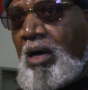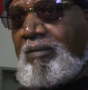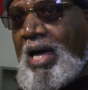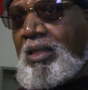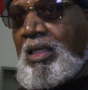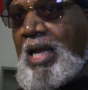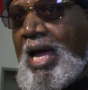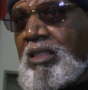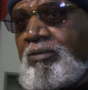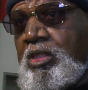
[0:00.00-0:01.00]
of athlete
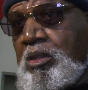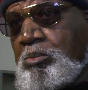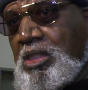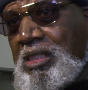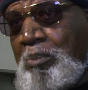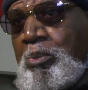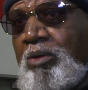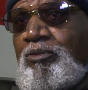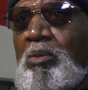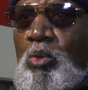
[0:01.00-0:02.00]
activism
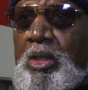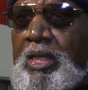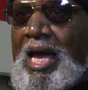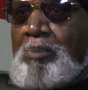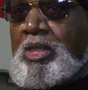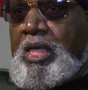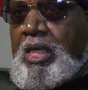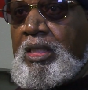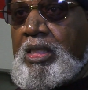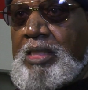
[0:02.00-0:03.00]
separate from what
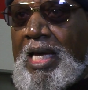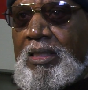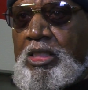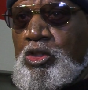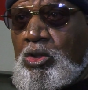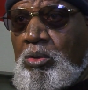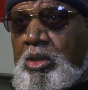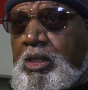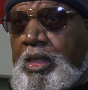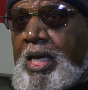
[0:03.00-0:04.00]
Kaepernick and these athletes are
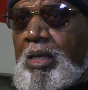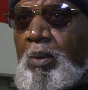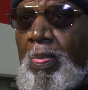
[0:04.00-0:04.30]
doing today.